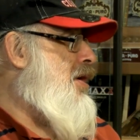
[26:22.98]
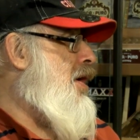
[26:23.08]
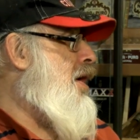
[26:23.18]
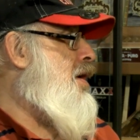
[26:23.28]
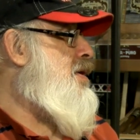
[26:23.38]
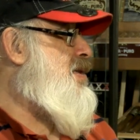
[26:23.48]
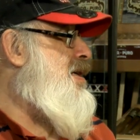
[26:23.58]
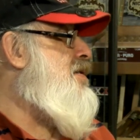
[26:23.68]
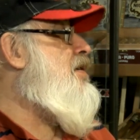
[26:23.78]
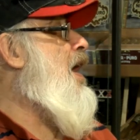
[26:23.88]
are
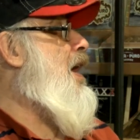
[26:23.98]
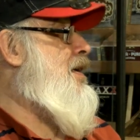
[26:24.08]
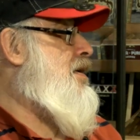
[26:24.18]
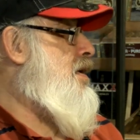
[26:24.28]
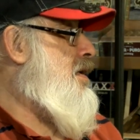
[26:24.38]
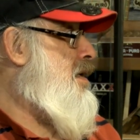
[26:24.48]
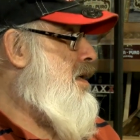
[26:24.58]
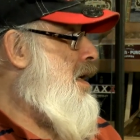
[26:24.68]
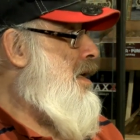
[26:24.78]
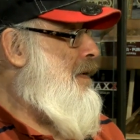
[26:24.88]
cedar lined.
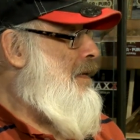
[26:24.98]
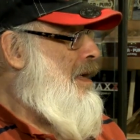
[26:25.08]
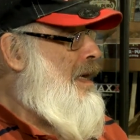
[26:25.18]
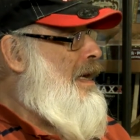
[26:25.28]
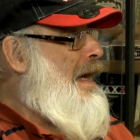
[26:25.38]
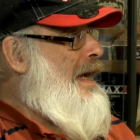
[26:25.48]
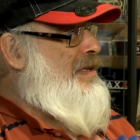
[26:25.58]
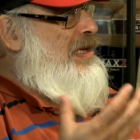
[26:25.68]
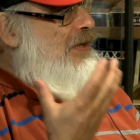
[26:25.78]
Right. And so